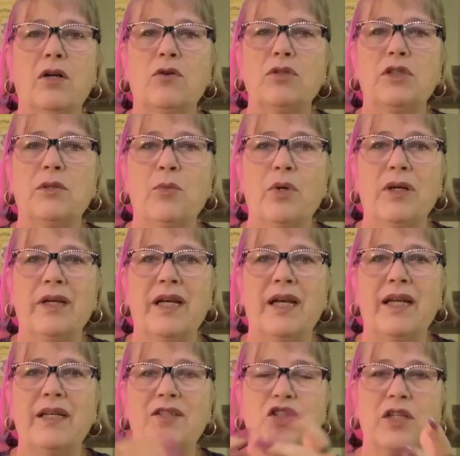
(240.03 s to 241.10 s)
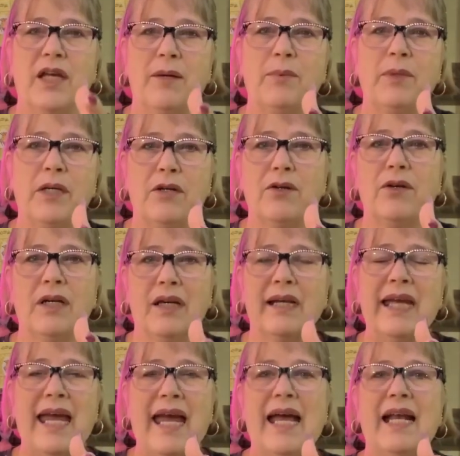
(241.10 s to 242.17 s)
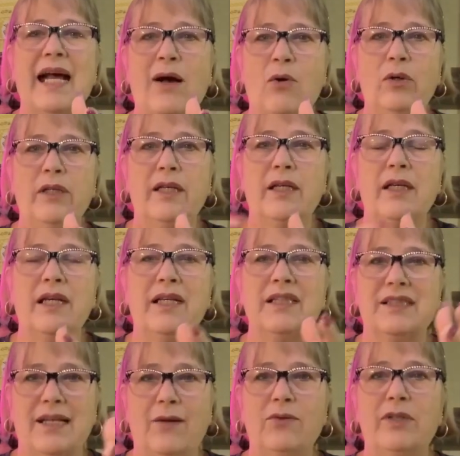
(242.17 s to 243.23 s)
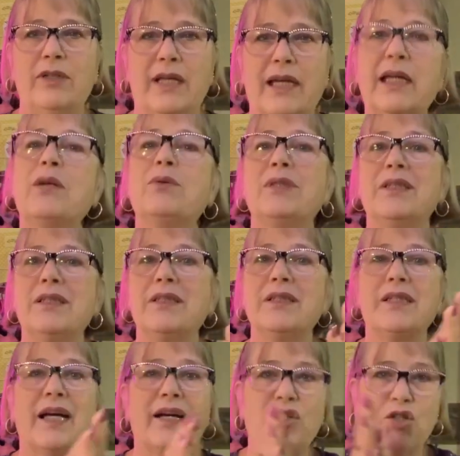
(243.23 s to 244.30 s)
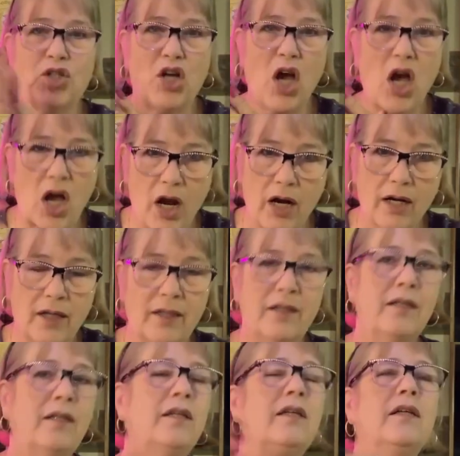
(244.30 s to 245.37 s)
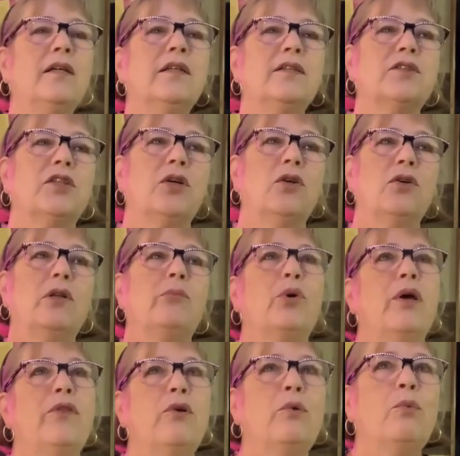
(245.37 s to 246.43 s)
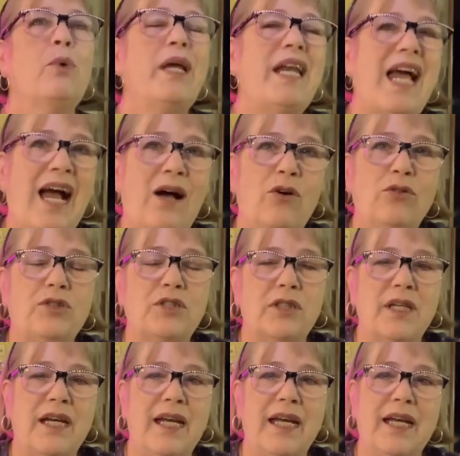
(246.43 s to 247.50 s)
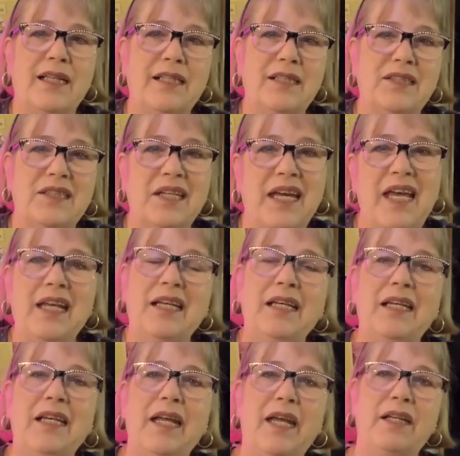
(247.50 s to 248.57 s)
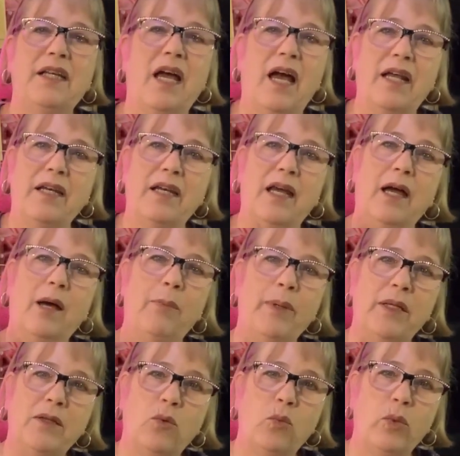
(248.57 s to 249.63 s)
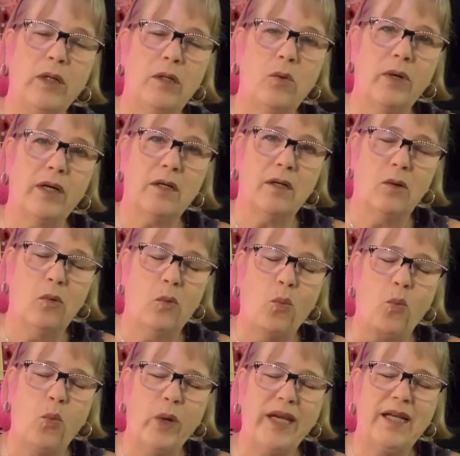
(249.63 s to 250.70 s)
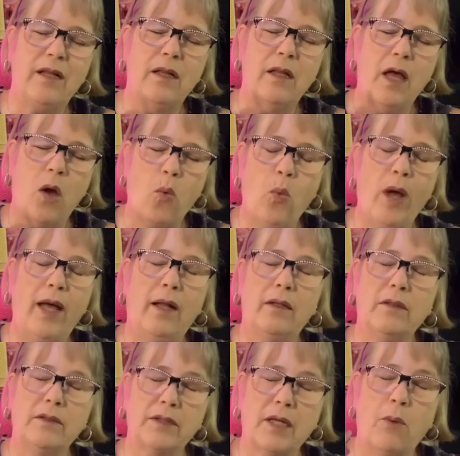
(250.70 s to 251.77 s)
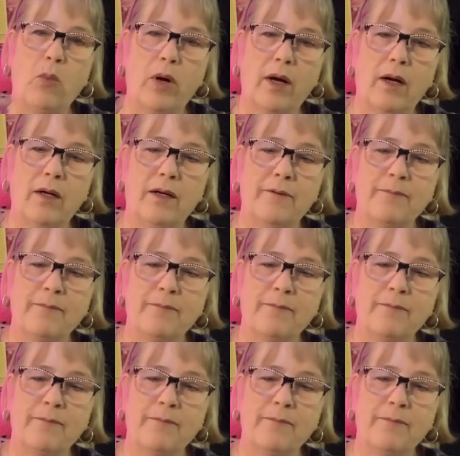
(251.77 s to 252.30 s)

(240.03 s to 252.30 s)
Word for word: go somewhere again and she kept hearing a cat howling and it sounded like it was inside her car. So the brother went out and this kitten had gotten up in the wheel well, wheel well somewhere